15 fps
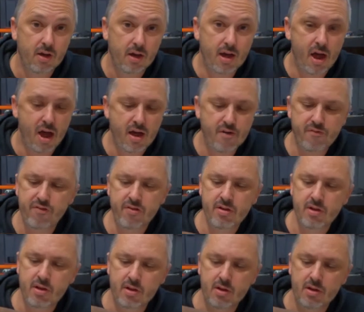I have.
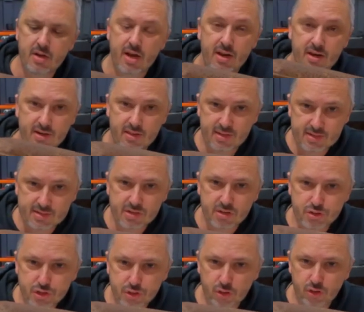And in this
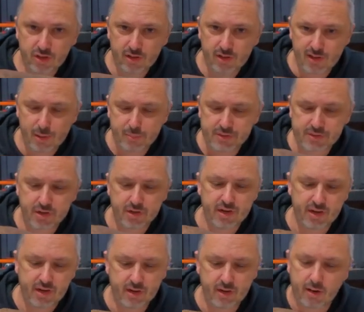short little episode
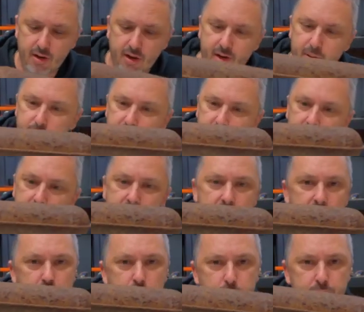here, I am going to
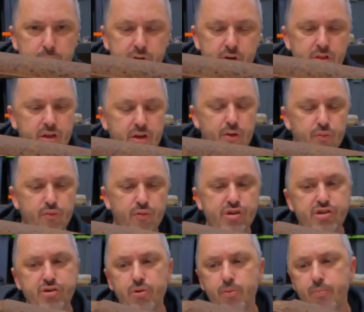cut open the
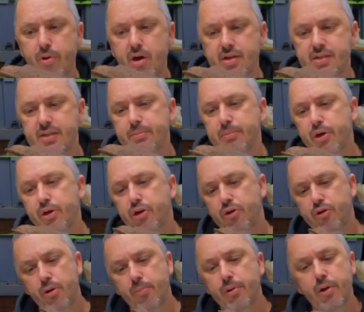original Mighty
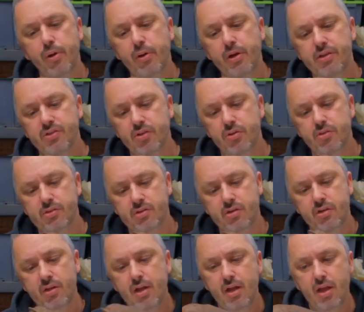MOTOCOMPO exhaust
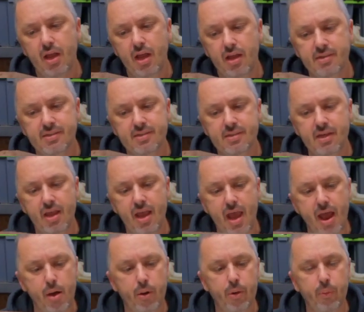and see
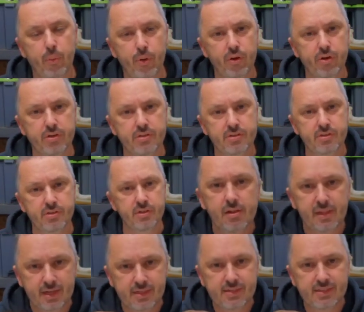how it works.
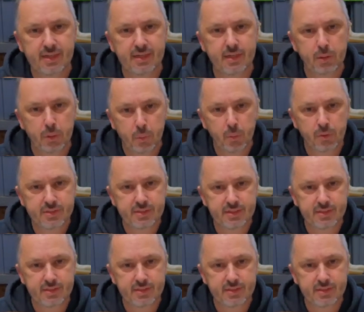Let's see what's